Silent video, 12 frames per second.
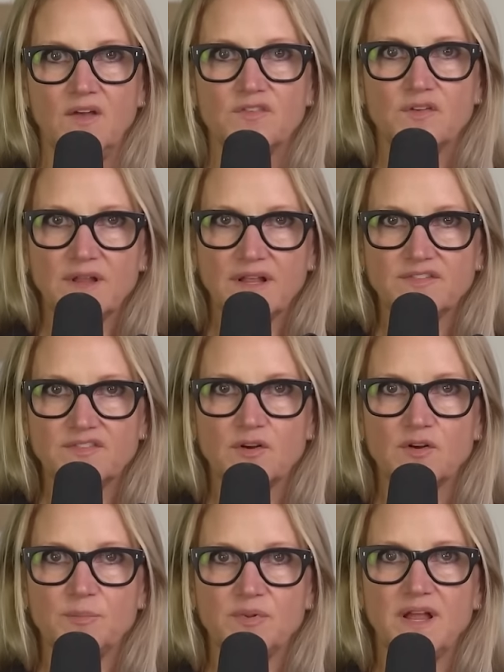So let's
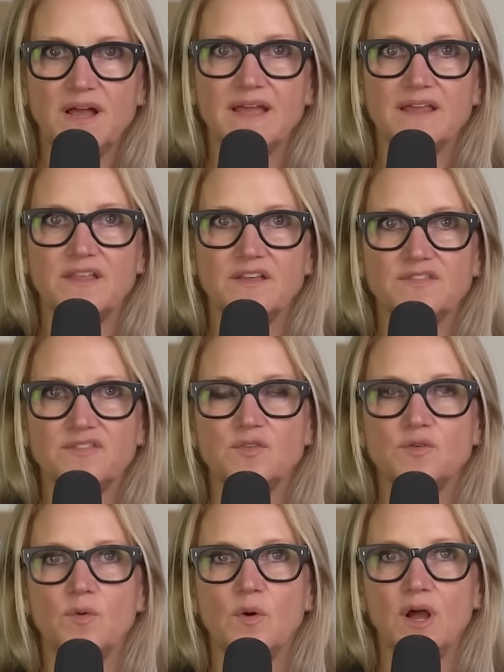start applying this
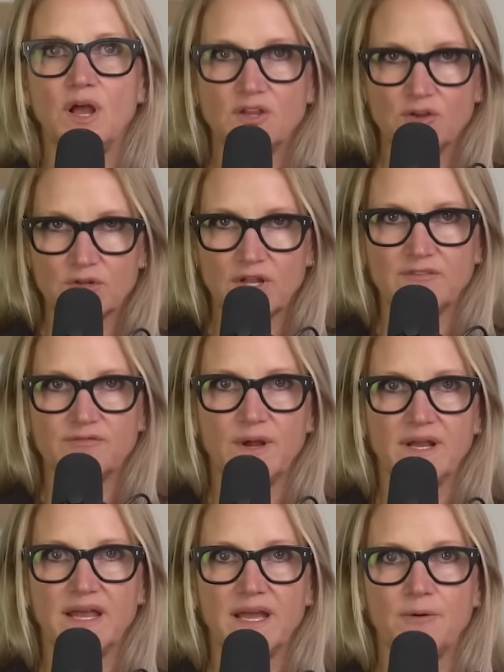to your life
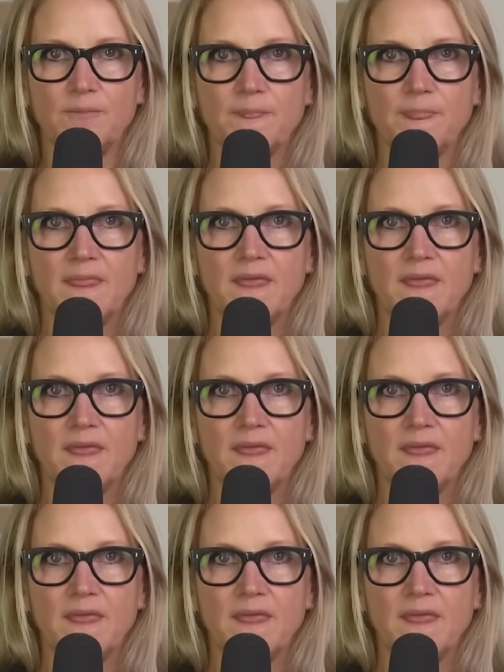right now.